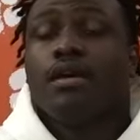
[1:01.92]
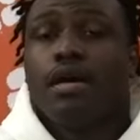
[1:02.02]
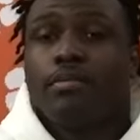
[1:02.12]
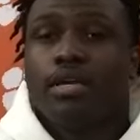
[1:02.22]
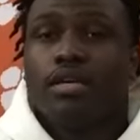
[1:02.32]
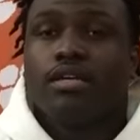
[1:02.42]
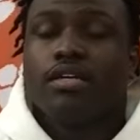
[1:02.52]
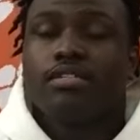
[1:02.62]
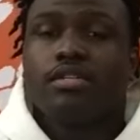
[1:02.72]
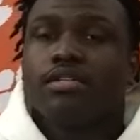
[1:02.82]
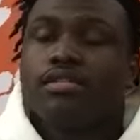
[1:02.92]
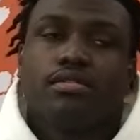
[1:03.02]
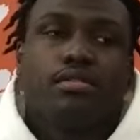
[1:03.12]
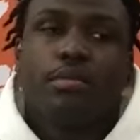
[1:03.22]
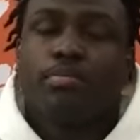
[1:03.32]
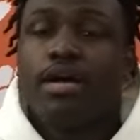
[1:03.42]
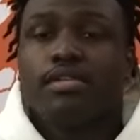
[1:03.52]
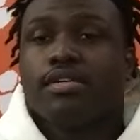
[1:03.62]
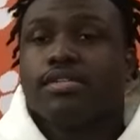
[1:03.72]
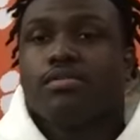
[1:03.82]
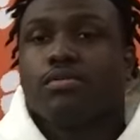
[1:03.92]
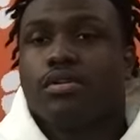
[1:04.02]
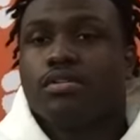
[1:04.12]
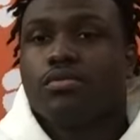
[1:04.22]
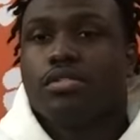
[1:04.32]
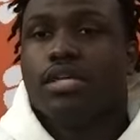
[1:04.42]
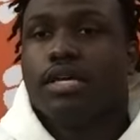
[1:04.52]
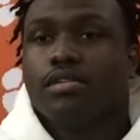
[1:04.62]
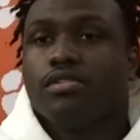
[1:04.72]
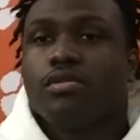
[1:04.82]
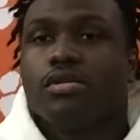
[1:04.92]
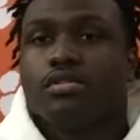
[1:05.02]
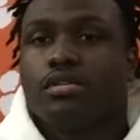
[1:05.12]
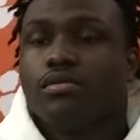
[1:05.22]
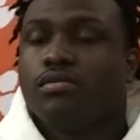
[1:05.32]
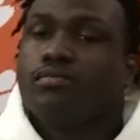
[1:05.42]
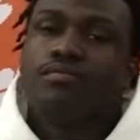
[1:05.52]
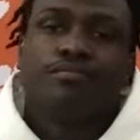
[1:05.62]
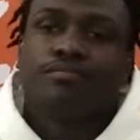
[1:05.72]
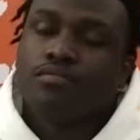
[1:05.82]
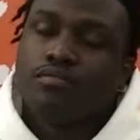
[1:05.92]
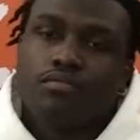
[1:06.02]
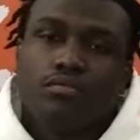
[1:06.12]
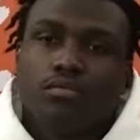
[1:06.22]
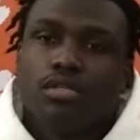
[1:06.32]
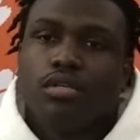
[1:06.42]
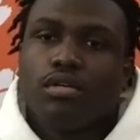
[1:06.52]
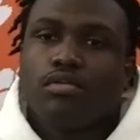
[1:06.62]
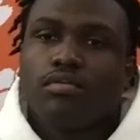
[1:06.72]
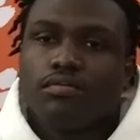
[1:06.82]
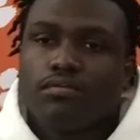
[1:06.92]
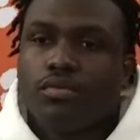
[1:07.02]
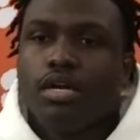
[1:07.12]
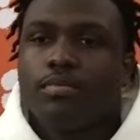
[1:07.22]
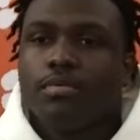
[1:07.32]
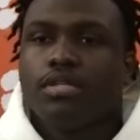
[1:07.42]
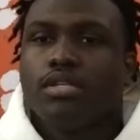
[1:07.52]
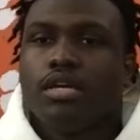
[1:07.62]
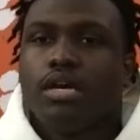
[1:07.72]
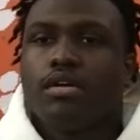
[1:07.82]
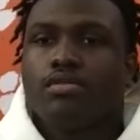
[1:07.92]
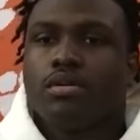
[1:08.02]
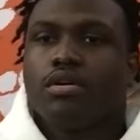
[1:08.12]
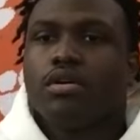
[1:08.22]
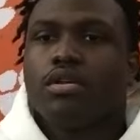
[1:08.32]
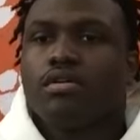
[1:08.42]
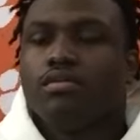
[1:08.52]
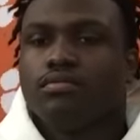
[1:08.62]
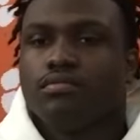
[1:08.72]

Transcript: I mean, it's just a process, and we're sticking to it. So, you know, we're helping each other out as we go along.